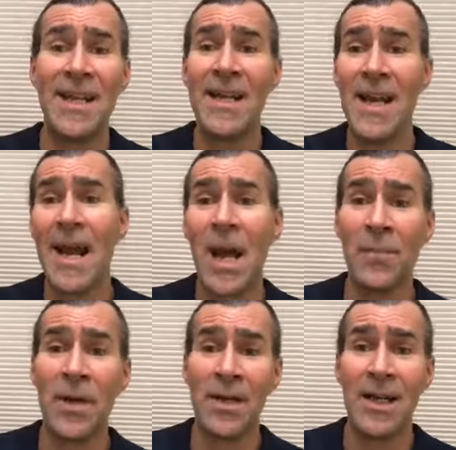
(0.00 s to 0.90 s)
didn't
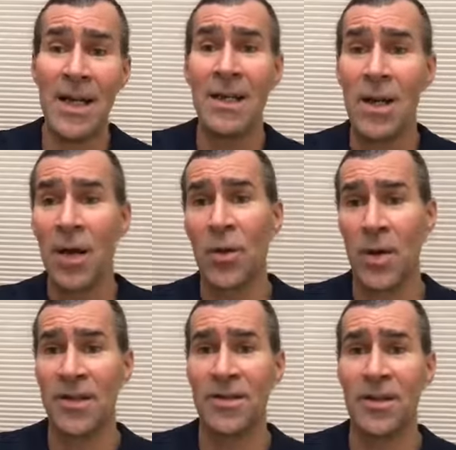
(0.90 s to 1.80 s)
happen in the other
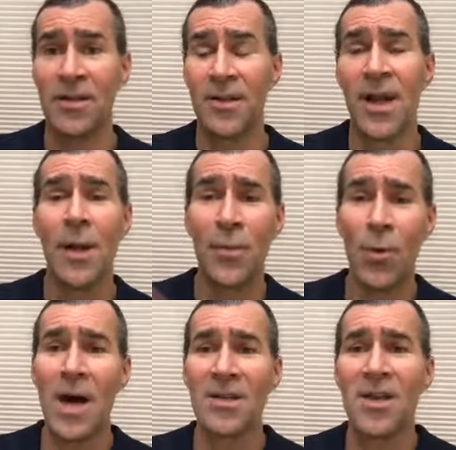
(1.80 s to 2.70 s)
instance.
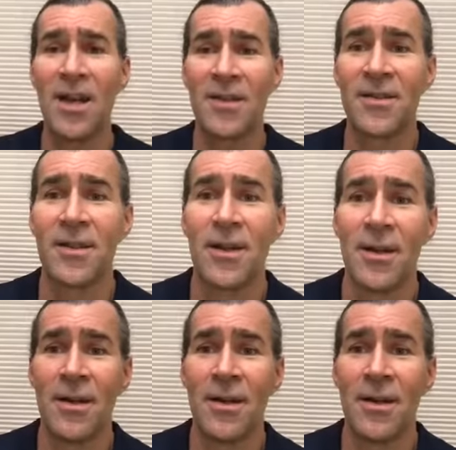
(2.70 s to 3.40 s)
But watch this.